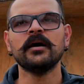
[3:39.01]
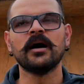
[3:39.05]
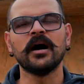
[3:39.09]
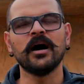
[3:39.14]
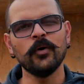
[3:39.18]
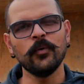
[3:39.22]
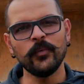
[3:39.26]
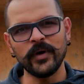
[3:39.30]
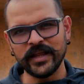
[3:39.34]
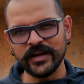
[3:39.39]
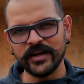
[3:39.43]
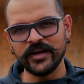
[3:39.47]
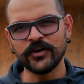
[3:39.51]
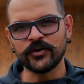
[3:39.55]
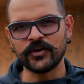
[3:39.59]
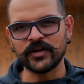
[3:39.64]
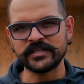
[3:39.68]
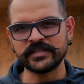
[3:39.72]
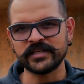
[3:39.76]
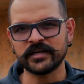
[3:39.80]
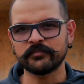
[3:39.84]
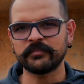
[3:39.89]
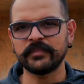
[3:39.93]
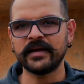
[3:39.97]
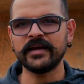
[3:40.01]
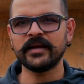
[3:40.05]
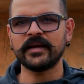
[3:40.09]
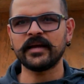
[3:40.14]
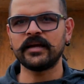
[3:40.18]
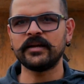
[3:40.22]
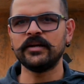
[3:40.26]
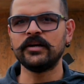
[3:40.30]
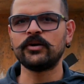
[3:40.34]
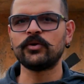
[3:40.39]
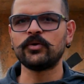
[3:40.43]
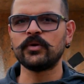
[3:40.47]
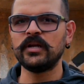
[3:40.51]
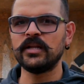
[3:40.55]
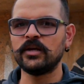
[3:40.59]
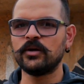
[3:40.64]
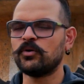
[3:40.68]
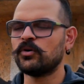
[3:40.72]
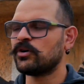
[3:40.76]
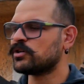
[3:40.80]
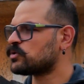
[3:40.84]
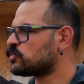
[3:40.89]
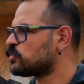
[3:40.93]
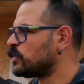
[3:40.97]
A very interesting bike, and it really
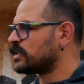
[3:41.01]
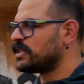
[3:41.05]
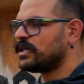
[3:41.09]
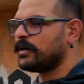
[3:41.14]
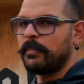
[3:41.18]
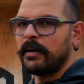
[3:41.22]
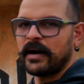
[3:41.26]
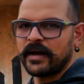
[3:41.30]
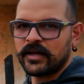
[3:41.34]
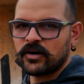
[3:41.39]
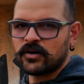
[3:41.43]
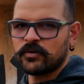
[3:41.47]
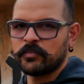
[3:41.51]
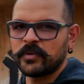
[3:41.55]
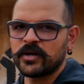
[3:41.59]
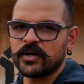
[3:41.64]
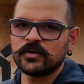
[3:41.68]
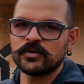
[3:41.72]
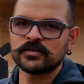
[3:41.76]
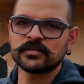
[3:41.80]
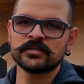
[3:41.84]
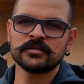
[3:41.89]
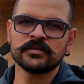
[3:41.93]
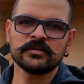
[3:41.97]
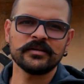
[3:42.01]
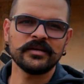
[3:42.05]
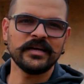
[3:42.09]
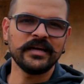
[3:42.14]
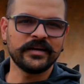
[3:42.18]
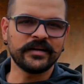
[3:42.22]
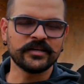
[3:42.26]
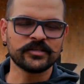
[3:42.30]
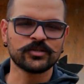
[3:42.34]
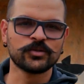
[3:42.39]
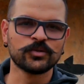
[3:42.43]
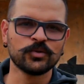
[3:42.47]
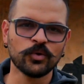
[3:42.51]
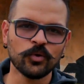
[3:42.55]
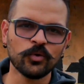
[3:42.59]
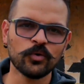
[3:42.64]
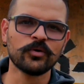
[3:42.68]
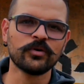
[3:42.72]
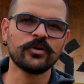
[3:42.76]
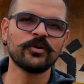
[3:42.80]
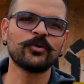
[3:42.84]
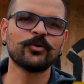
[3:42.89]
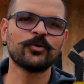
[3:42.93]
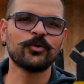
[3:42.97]
goes with the background because it is
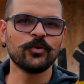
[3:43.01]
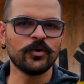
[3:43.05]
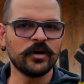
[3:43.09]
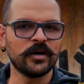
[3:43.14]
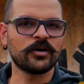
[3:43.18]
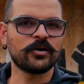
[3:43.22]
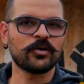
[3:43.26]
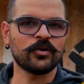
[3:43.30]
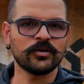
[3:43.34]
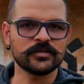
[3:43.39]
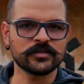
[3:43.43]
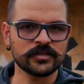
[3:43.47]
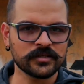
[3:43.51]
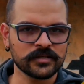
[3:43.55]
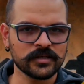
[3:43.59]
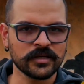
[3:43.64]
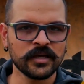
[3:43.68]
known to go across